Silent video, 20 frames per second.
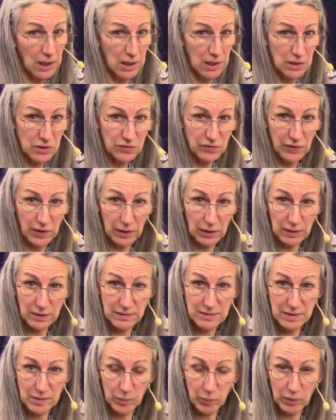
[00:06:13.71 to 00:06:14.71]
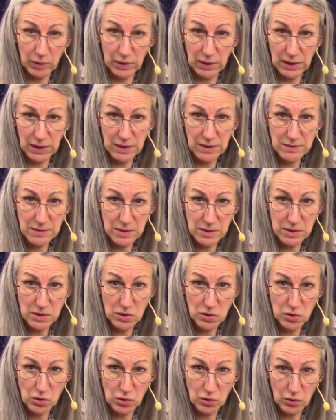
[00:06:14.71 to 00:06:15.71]
is fairly simple and easy
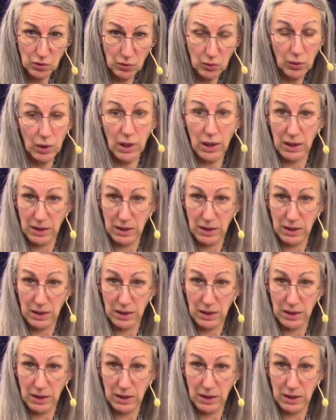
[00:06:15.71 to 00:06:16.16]
to do,